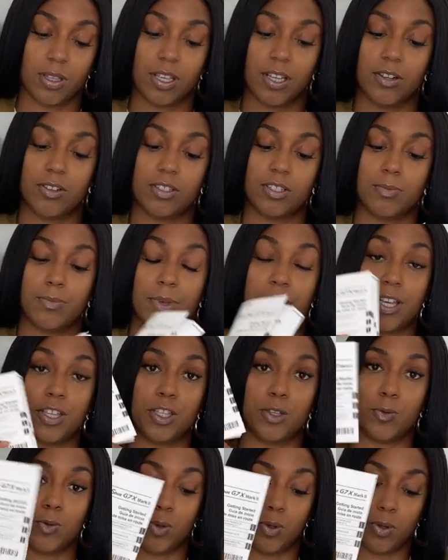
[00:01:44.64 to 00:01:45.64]
Here's a
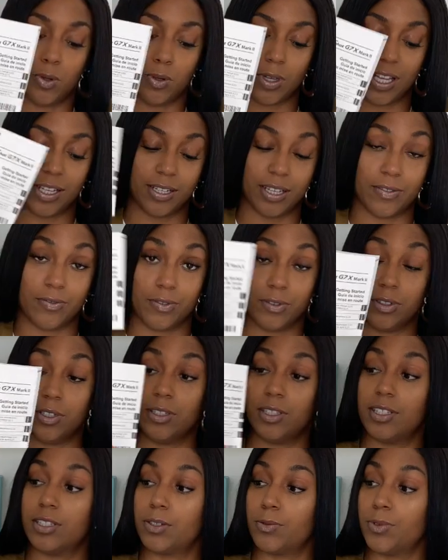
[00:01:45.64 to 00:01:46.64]
manual. I definitely
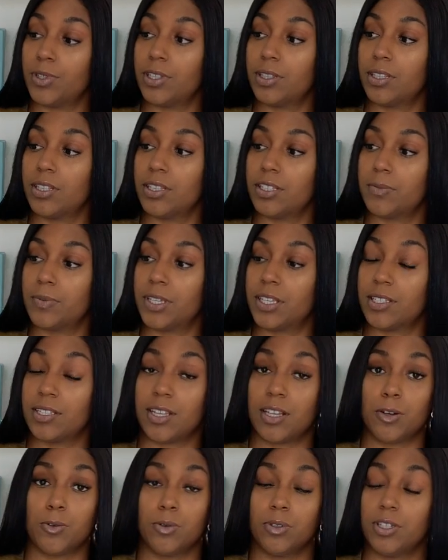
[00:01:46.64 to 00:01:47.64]
need to read this because
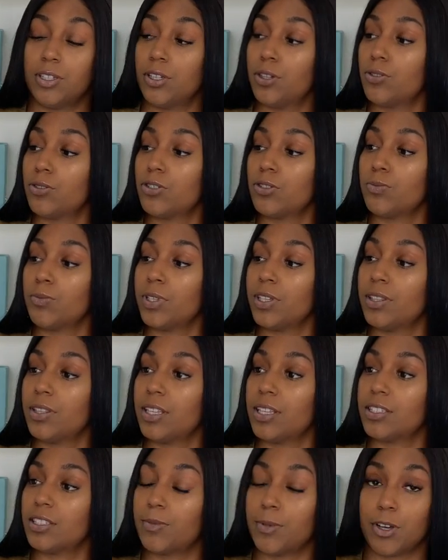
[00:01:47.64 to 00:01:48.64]
I don't really know too many
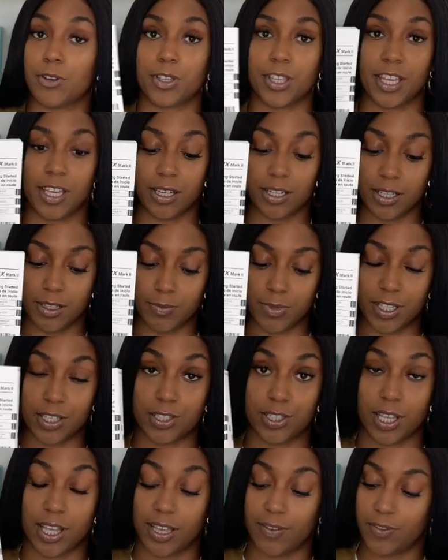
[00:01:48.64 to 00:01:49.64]
things about Canon because
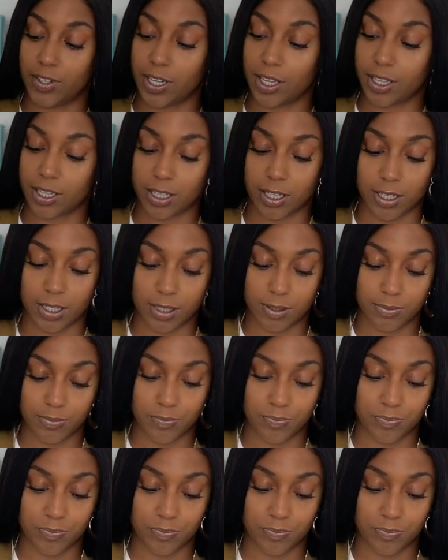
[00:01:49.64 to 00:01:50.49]
I have a Nikon.